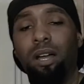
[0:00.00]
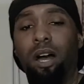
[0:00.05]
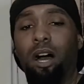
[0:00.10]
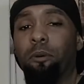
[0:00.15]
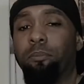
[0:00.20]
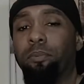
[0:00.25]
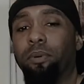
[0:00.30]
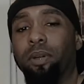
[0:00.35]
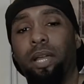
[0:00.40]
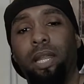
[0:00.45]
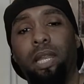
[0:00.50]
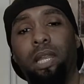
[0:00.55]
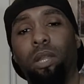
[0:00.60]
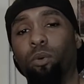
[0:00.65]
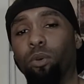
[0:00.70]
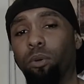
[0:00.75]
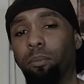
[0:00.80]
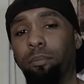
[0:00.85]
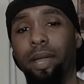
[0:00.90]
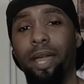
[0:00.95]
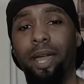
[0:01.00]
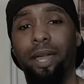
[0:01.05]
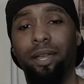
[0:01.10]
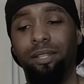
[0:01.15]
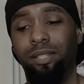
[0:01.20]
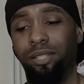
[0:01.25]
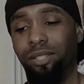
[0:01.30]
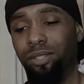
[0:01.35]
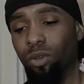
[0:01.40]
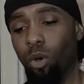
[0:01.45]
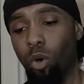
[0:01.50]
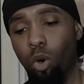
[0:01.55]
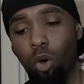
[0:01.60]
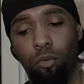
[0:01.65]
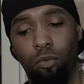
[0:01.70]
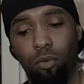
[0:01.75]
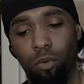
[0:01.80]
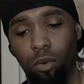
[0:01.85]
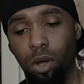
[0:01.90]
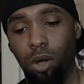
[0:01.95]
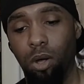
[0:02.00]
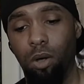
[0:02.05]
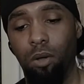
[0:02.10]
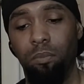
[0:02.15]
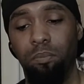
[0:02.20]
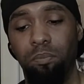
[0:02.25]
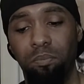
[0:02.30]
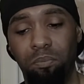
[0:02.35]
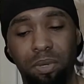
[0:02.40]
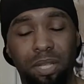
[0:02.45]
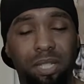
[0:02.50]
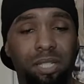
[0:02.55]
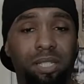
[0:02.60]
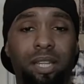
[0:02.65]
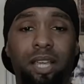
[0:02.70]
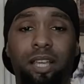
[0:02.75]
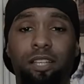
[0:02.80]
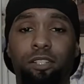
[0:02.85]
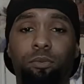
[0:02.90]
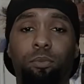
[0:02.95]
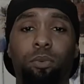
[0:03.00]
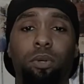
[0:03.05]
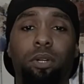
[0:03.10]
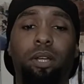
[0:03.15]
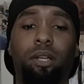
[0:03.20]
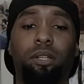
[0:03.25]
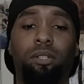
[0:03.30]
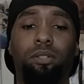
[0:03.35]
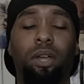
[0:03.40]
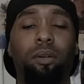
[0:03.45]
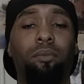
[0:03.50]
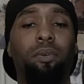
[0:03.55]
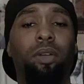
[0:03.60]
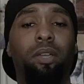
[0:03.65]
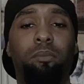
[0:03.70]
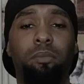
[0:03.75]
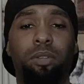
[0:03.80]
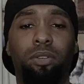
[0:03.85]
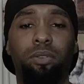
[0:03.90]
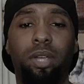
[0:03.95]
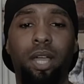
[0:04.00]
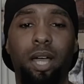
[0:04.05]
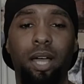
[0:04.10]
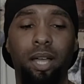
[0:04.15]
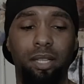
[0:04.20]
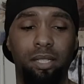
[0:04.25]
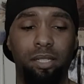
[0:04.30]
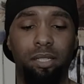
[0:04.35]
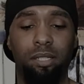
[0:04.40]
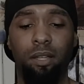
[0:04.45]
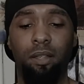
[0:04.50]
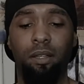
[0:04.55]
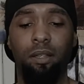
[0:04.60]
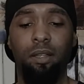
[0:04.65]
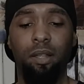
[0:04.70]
upper and lower back, just overall beast-ass workout. So I recommend you guys,